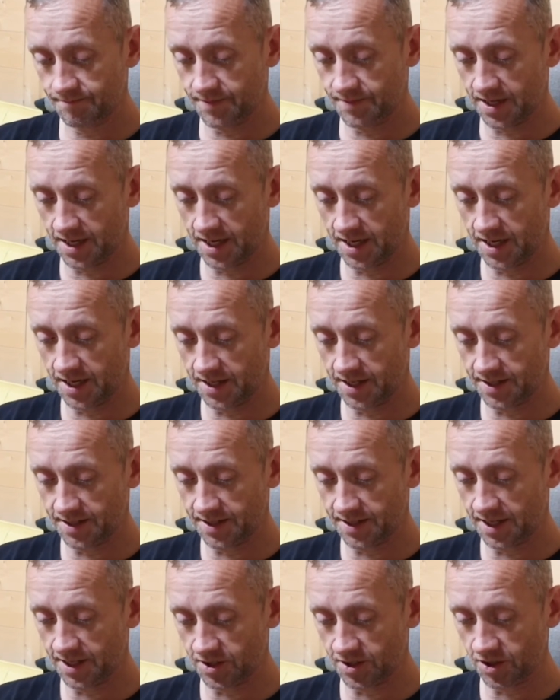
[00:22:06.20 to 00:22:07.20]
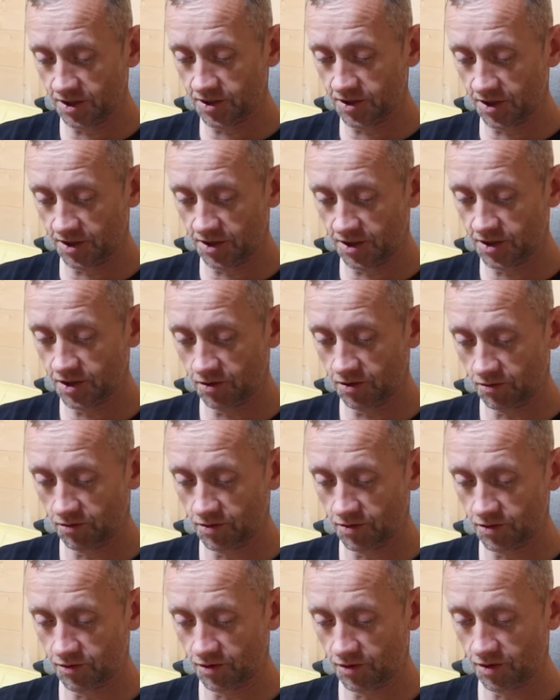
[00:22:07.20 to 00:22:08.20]
And I just done the
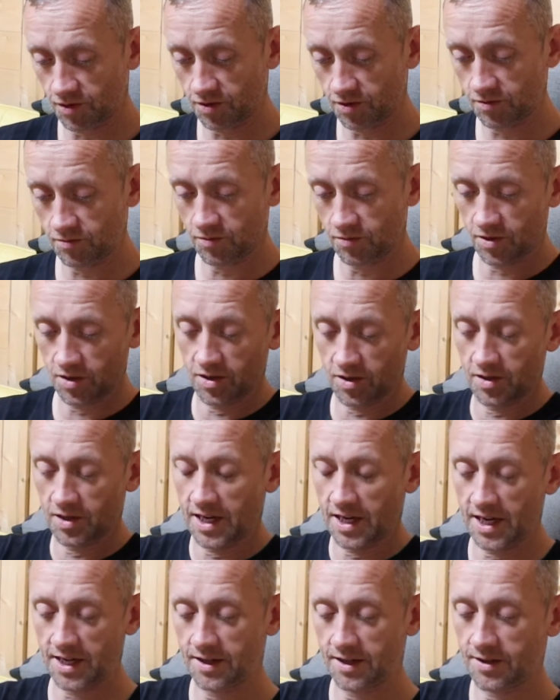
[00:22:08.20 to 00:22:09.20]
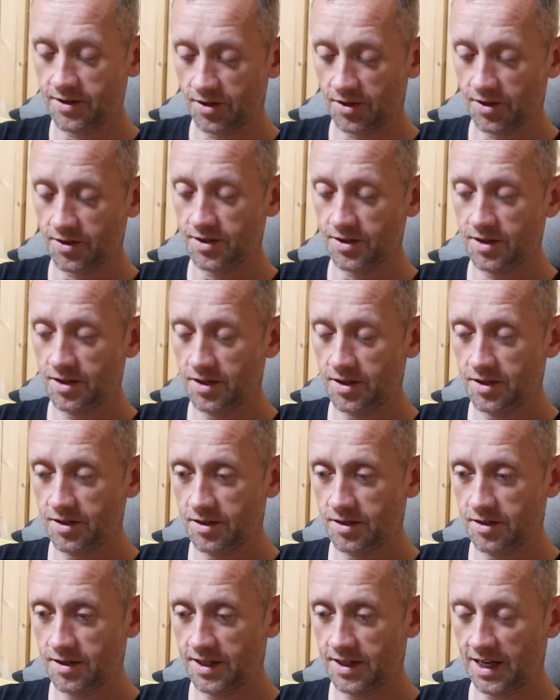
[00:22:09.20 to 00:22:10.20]
scores wrong, where I thought
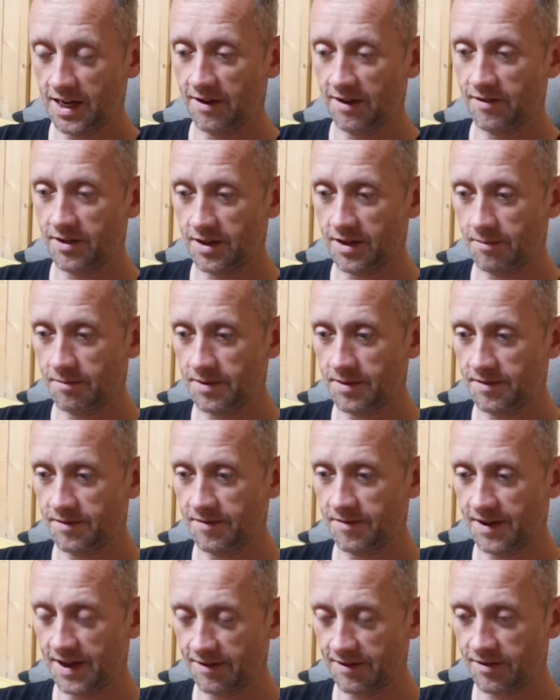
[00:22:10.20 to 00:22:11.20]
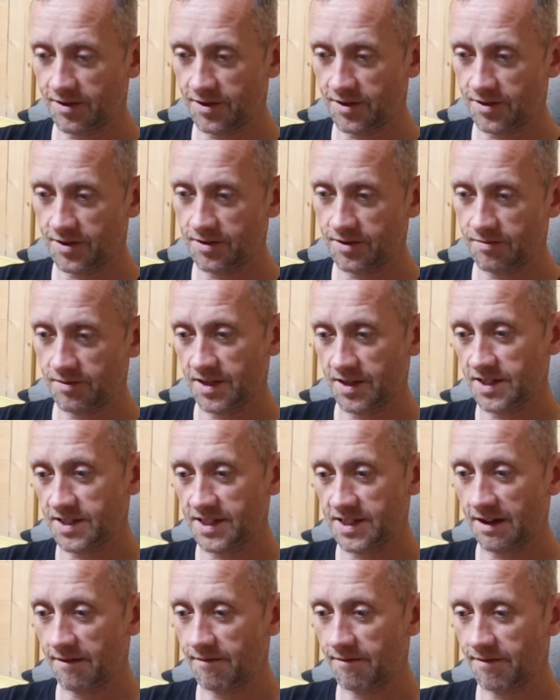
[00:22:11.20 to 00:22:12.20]
you leveled up at 500 when it's
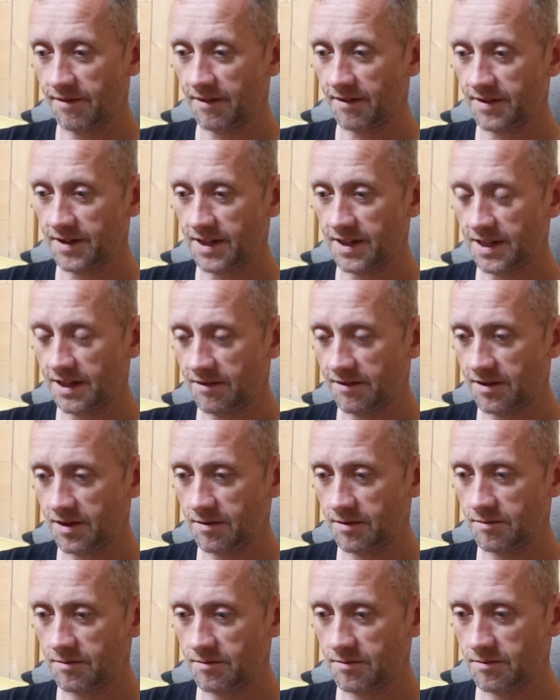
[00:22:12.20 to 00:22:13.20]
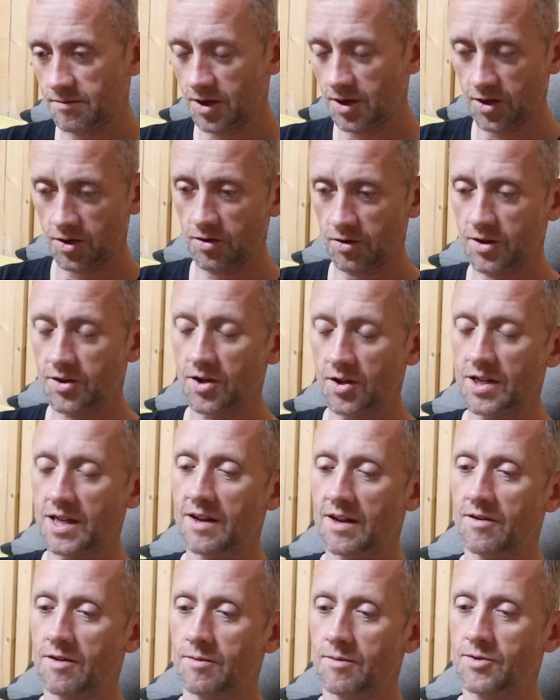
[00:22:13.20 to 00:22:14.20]
750 you level up. Oh no, I thought you
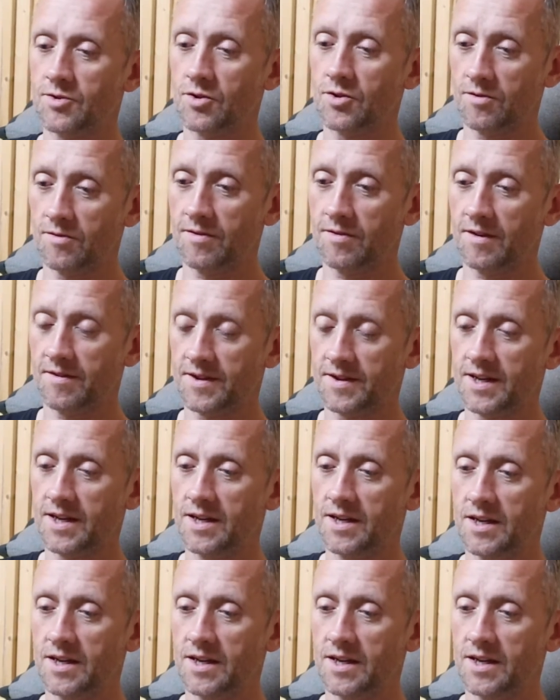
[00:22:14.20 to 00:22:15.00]
level up at 250.